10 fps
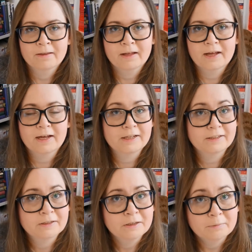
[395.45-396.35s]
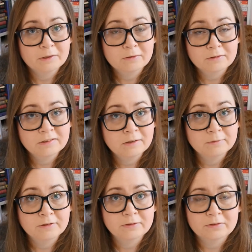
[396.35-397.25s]
And because
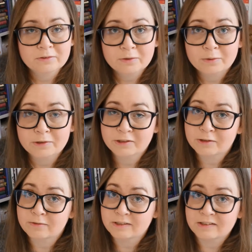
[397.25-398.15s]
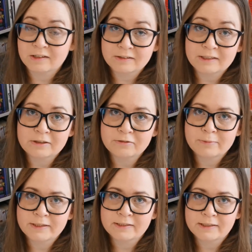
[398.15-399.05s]
Hamsun also is a
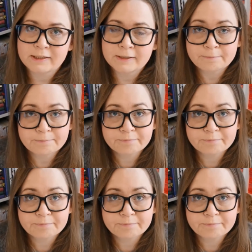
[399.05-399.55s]
neo-romantic,